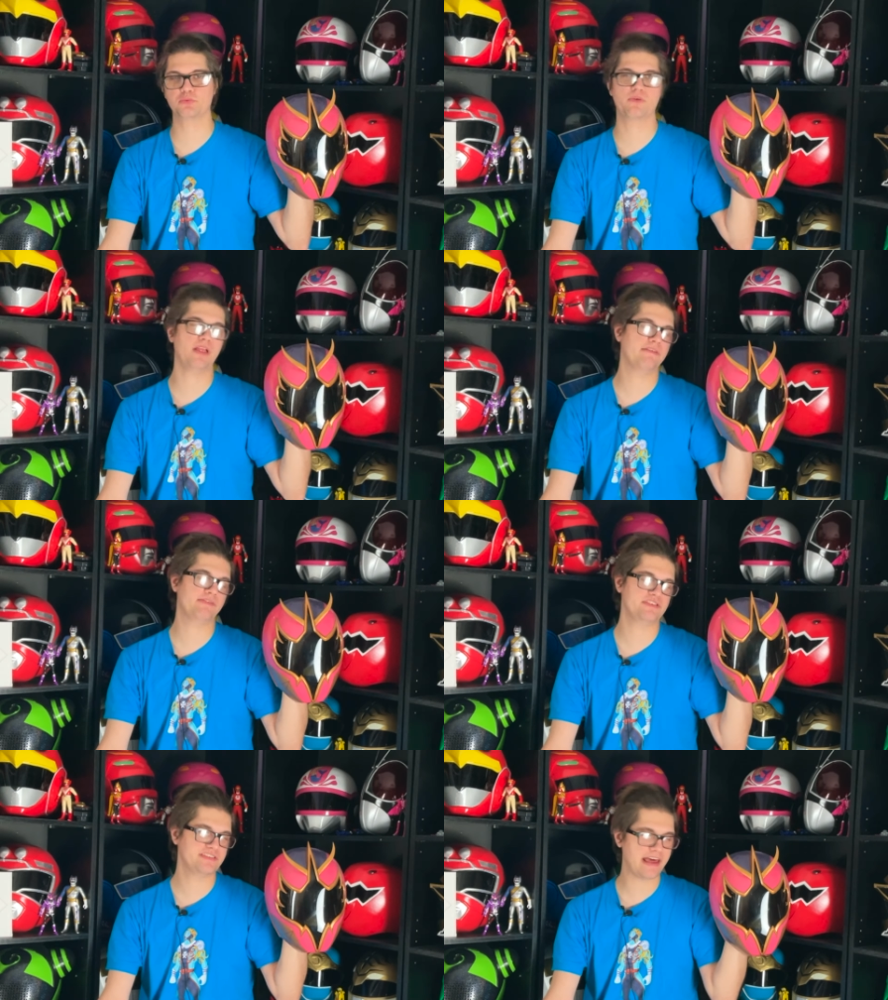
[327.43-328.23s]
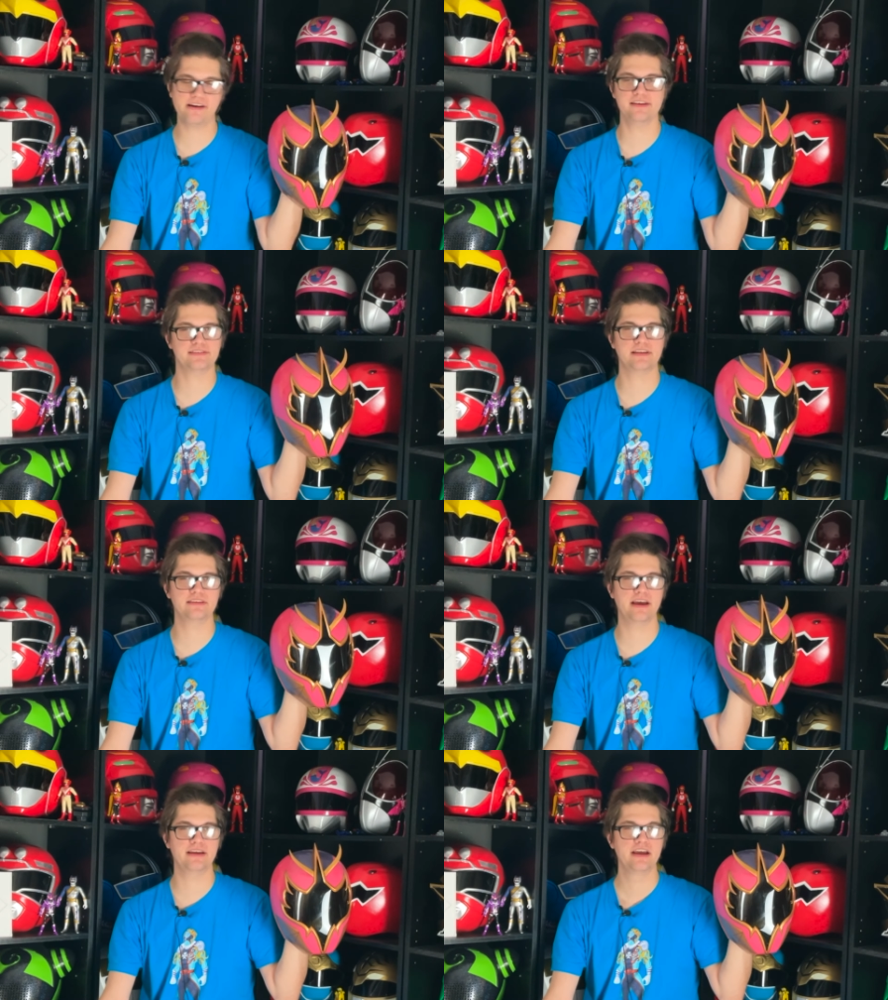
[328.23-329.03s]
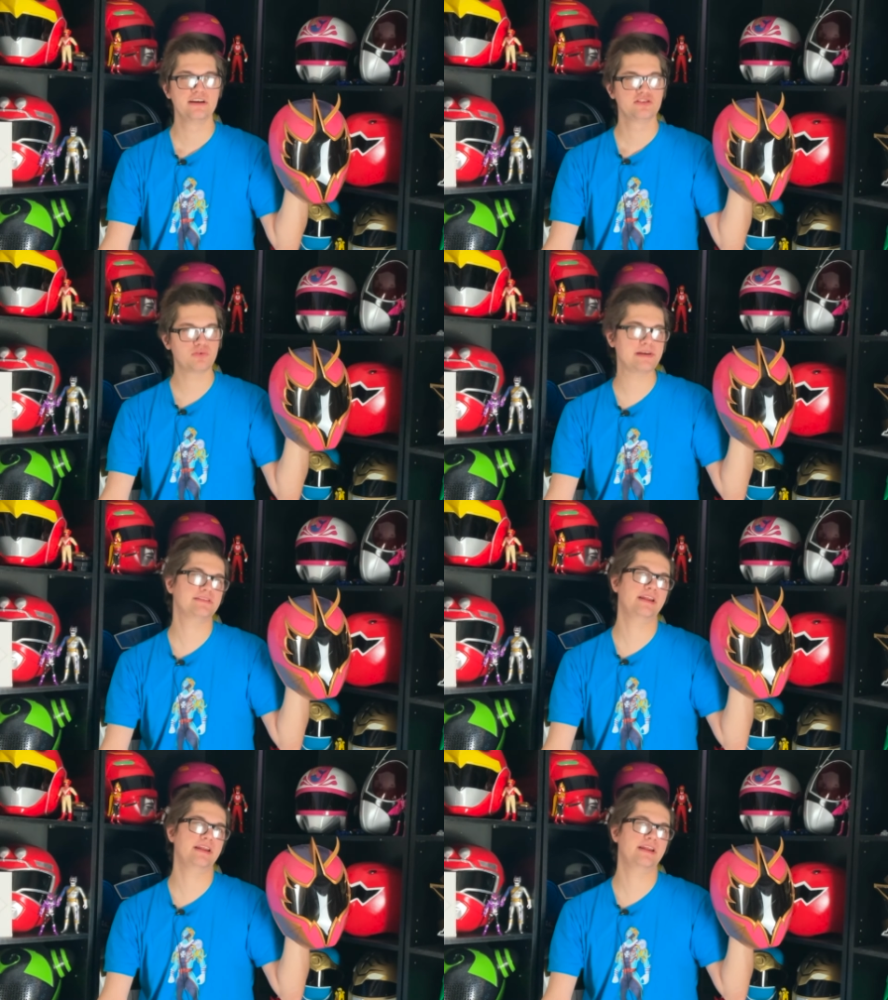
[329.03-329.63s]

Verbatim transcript: We're live every Saturday, Sunday, twice a